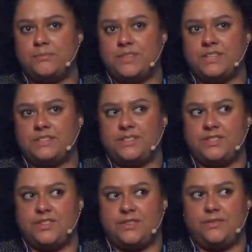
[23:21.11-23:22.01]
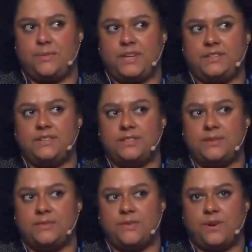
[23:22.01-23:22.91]
biggest achievement
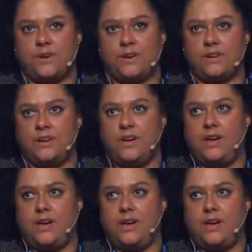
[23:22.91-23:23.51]
so far,